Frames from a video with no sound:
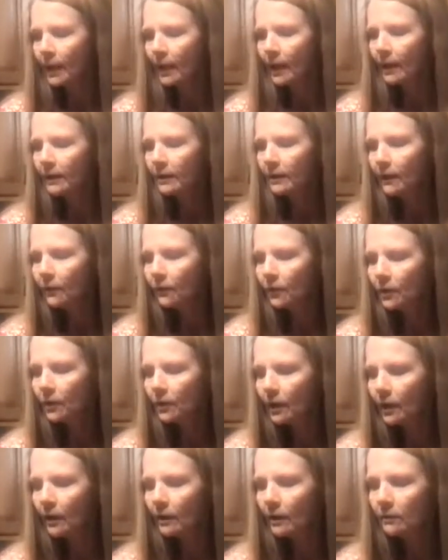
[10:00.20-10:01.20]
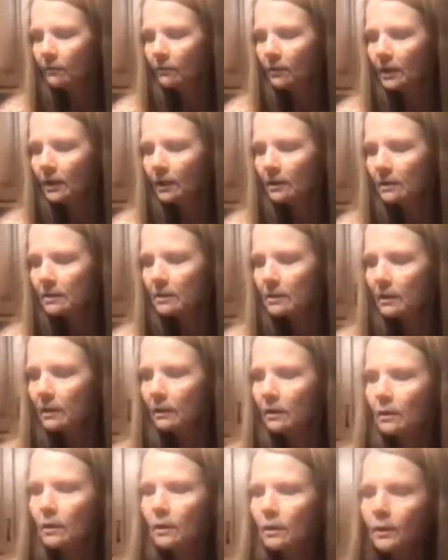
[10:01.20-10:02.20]
another kind of little
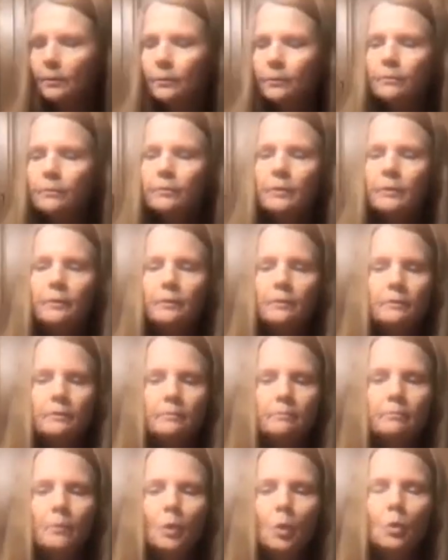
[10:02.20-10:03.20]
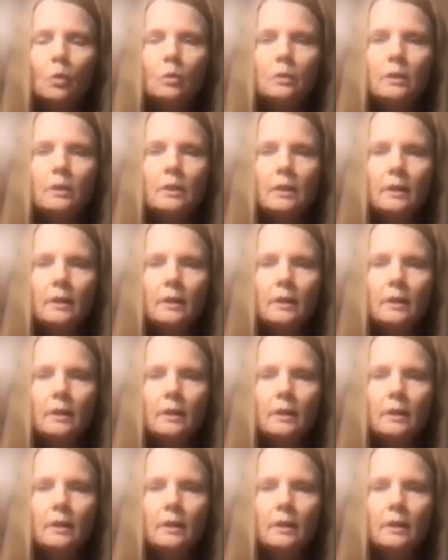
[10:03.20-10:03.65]
silicone mold,